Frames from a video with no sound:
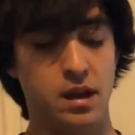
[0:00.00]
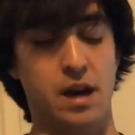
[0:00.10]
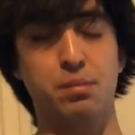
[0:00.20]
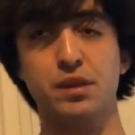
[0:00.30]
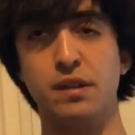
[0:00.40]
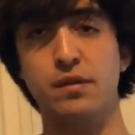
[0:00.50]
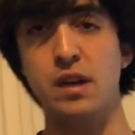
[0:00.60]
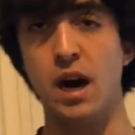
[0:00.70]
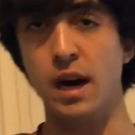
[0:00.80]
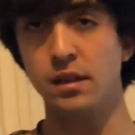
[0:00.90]
I believe
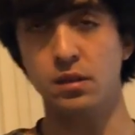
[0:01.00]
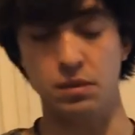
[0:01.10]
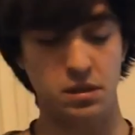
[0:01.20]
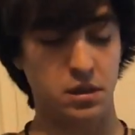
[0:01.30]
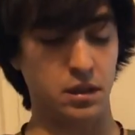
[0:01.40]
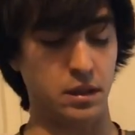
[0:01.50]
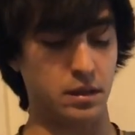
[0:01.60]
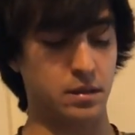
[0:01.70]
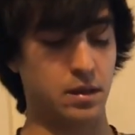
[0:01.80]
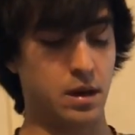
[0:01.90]
not Swiss
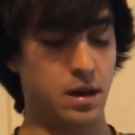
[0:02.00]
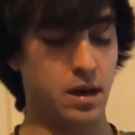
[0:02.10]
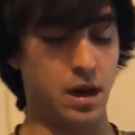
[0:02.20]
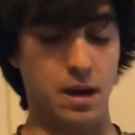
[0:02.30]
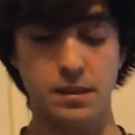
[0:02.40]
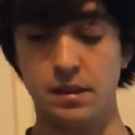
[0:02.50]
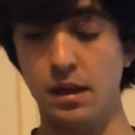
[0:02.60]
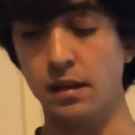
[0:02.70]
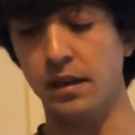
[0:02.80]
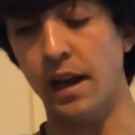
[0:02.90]
cheesed. It's
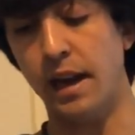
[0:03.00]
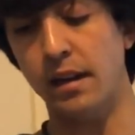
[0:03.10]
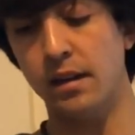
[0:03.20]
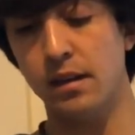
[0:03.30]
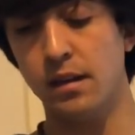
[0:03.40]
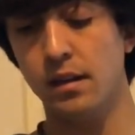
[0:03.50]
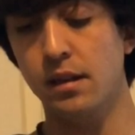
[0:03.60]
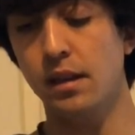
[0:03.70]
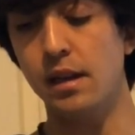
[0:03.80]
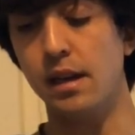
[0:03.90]
got a gate
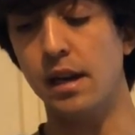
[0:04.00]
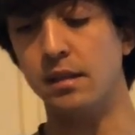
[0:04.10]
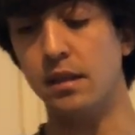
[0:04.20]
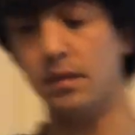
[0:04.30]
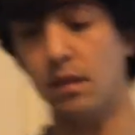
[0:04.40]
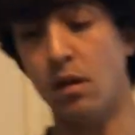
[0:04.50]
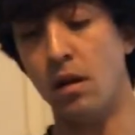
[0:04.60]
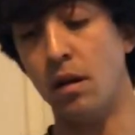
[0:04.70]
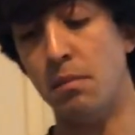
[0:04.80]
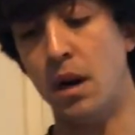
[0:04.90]

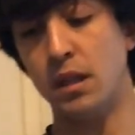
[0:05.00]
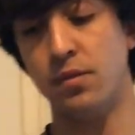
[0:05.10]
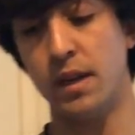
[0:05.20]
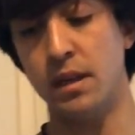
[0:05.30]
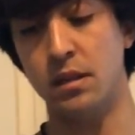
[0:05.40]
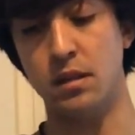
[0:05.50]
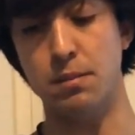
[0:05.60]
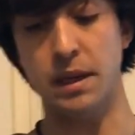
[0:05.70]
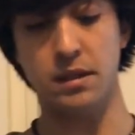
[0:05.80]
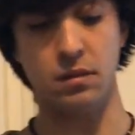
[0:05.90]
SSR MOSFET, just the
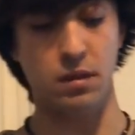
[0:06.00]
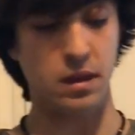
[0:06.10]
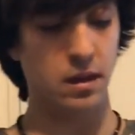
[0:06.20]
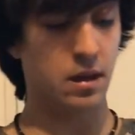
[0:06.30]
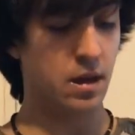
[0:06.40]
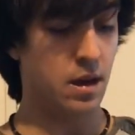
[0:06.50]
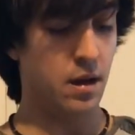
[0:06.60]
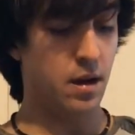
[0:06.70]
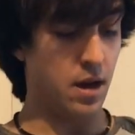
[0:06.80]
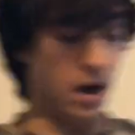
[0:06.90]
basic one.
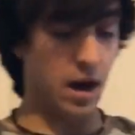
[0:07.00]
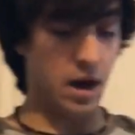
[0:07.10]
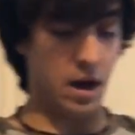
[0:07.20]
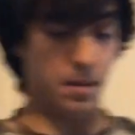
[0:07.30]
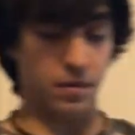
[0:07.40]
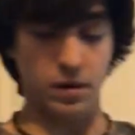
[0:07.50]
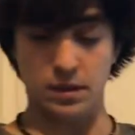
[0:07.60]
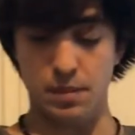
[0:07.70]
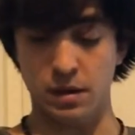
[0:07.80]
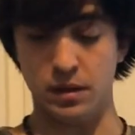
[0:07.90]
It runs
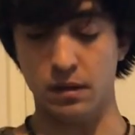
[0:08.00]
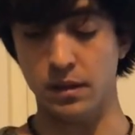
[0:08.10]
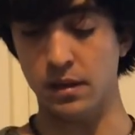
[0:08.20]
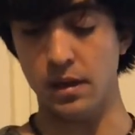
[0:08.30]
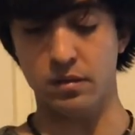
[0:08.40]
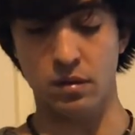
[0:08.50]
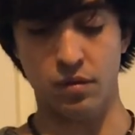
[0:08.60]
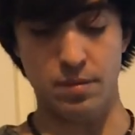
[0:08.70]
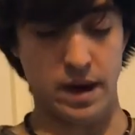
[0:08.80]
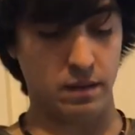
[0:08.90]
a pouch here on the side as well
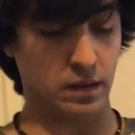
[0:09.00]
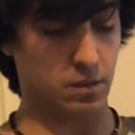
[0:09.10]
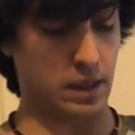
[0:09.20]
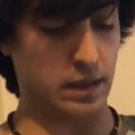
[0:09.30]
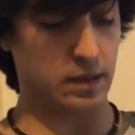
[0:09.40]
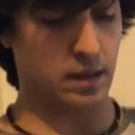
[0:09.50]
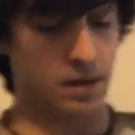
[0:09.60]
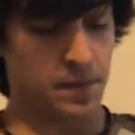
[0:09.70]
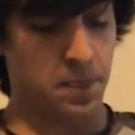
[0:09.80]
for battery space.